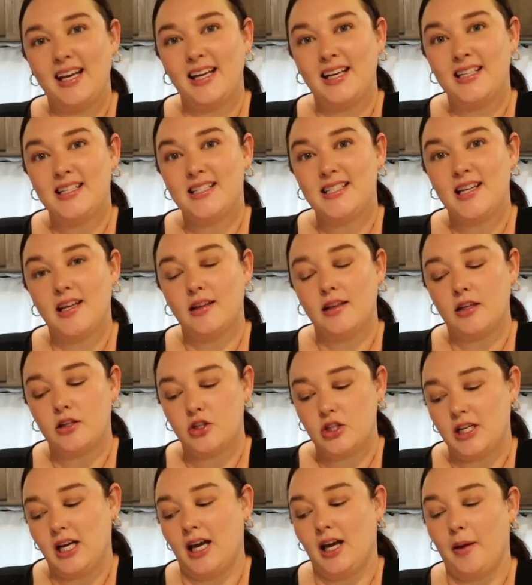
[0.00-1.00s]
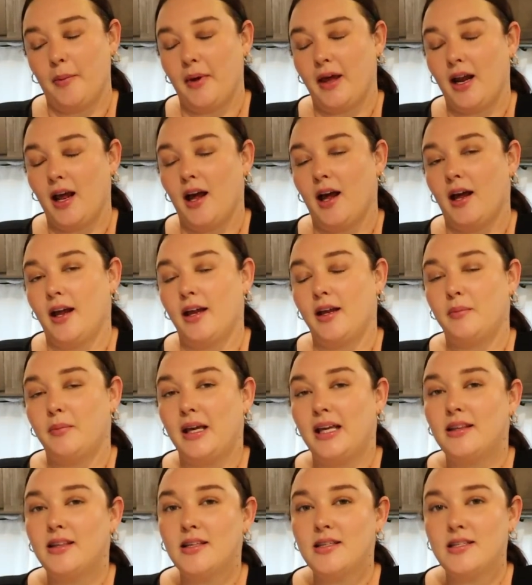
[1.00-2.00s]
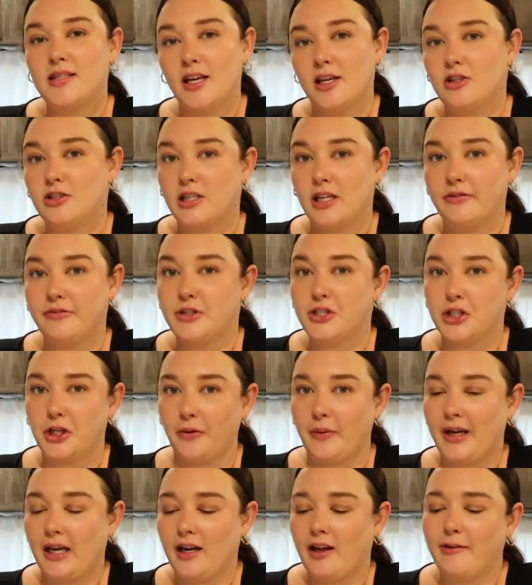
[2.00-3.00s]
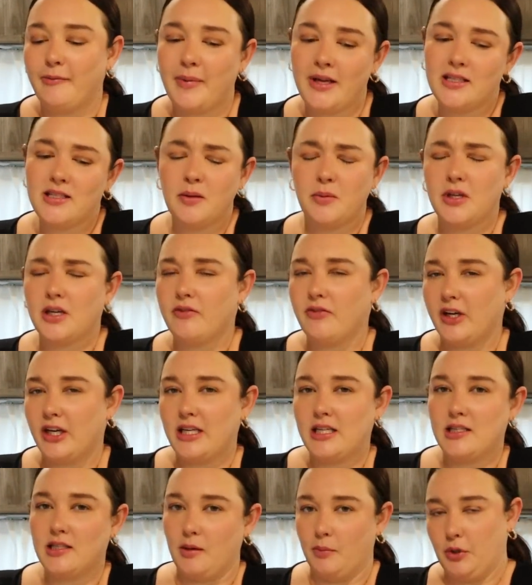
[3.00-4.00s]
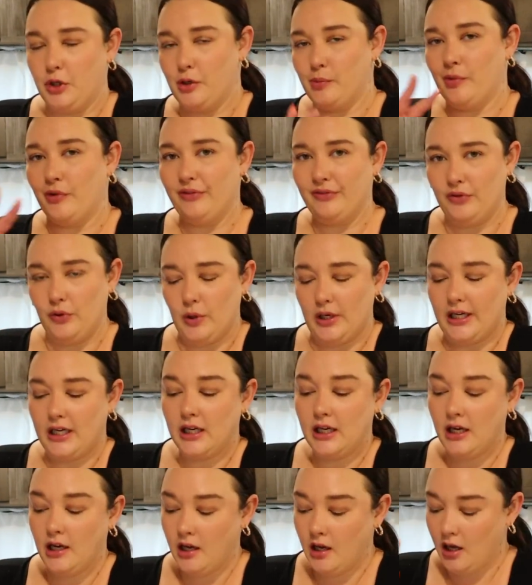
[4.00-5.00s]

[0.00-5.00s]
it's lunchtime and I made this the other day for Joey and I've made something very similar before